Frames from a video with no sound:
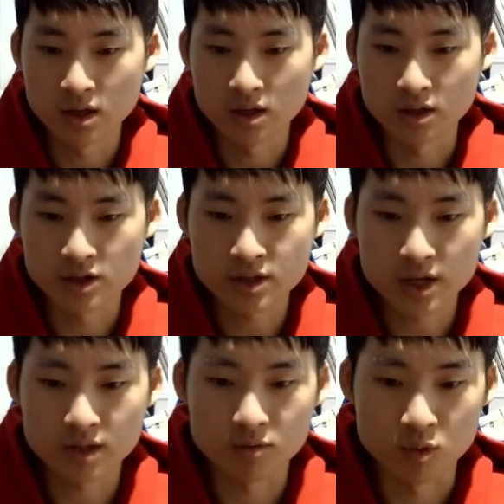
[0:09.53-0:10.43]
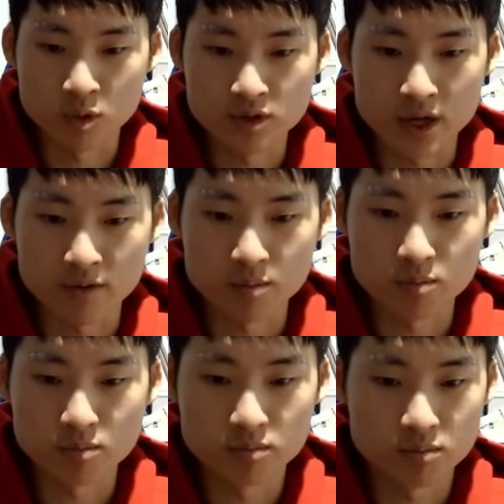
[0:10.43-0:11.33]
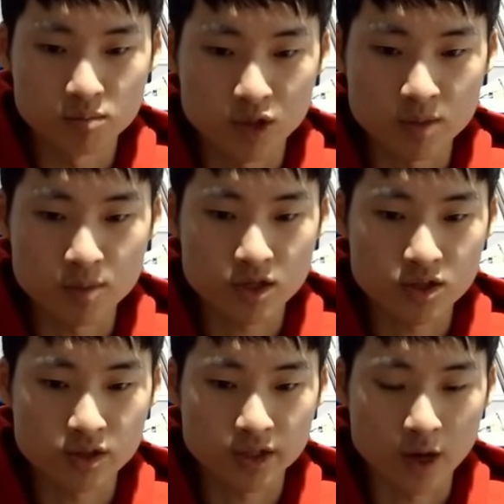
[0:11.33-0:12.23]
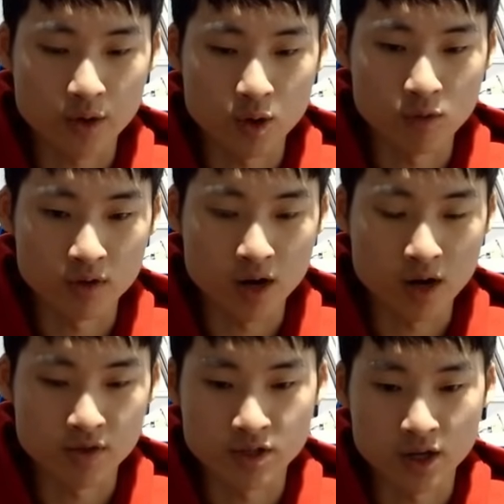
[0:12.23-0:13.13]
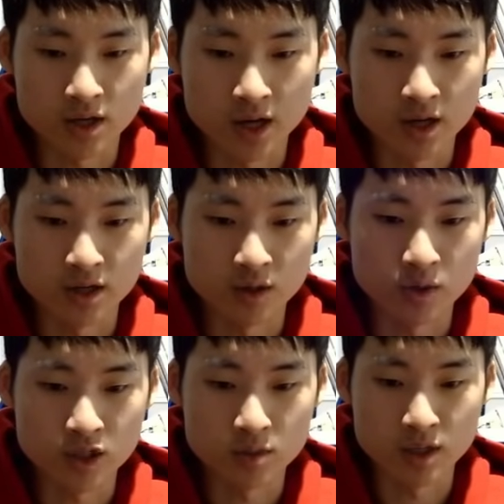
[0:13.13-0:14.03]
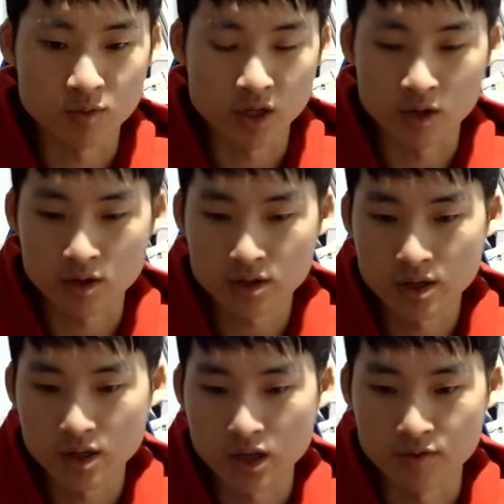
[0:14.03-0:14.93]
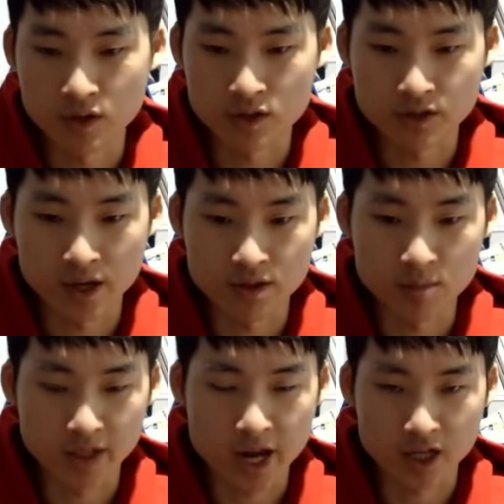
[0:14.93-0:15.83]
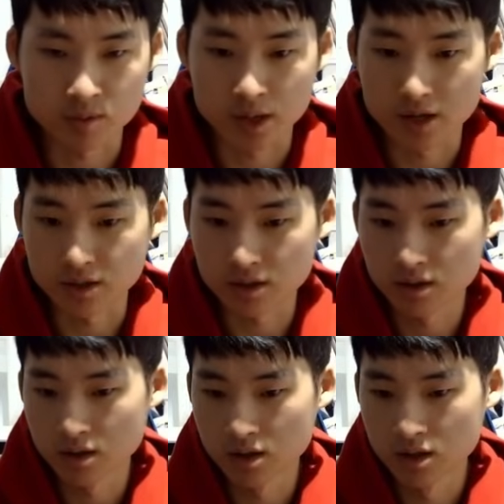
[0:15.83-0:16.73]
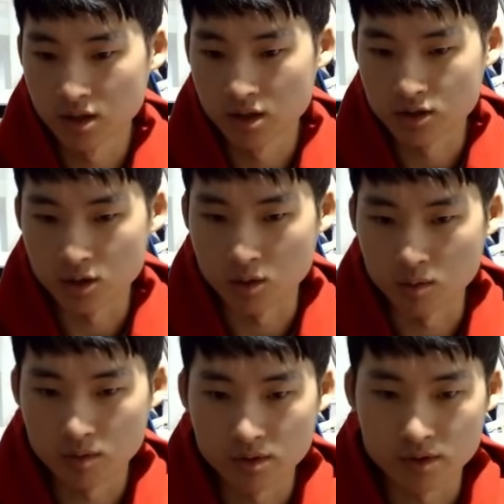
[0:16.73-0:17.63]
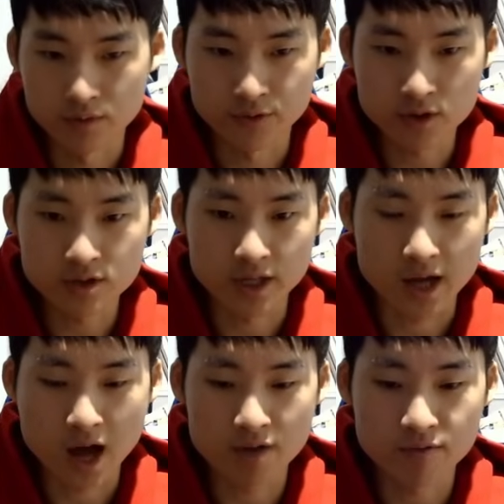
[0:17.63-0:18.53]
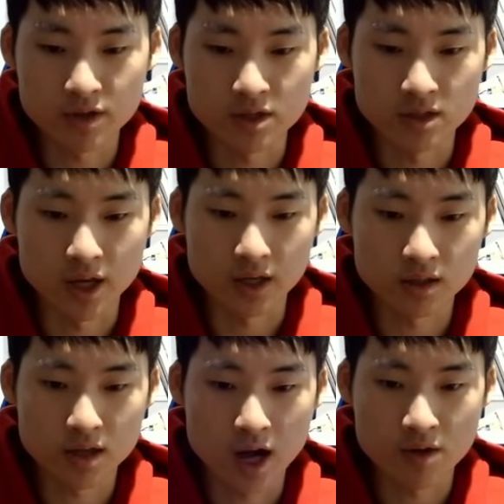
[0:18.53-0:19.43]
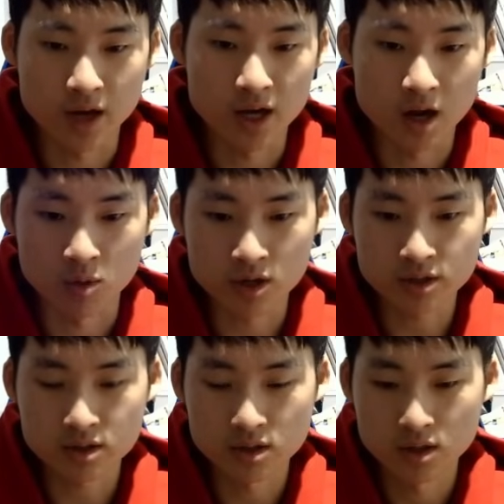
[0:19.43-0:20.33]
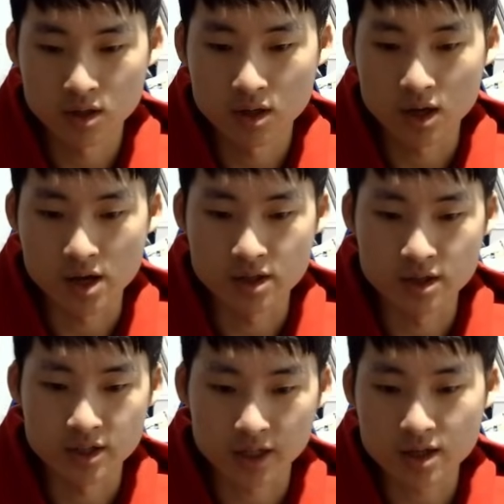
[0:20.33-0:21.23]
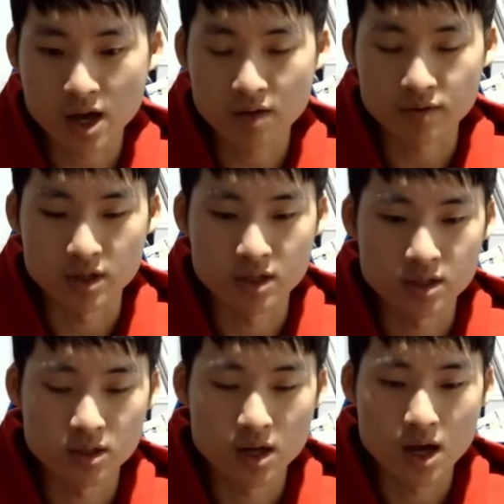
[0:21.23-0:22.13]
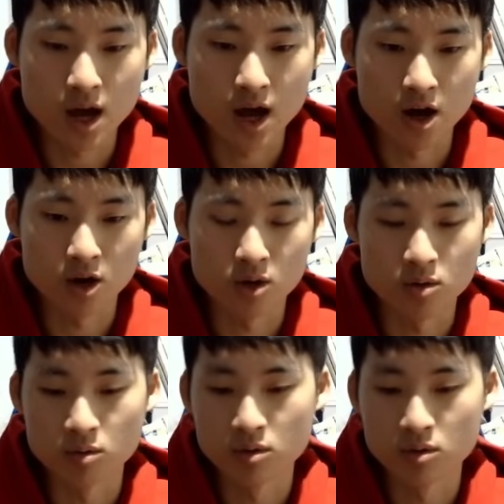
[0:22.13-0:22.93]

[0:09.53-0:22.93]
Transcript: there's like rules that pretty much carry over every set and don't need to be relearned if you understand the mechanics behind it. So the first like half is like how the AI works, and then the second half is how